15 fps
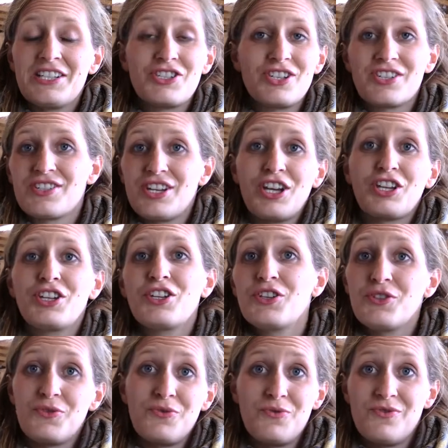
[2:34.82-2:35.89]
just a
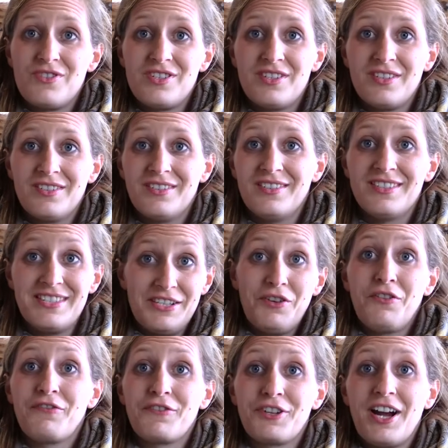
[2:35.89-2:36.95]
huge
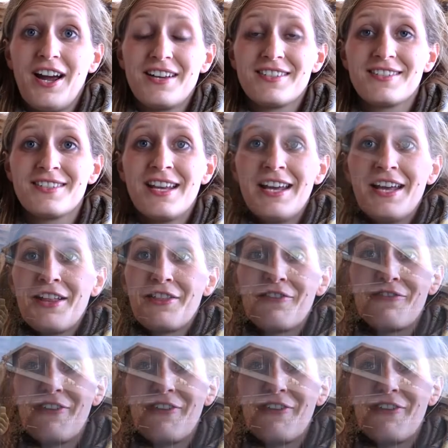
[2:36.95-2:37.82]
deal for us. The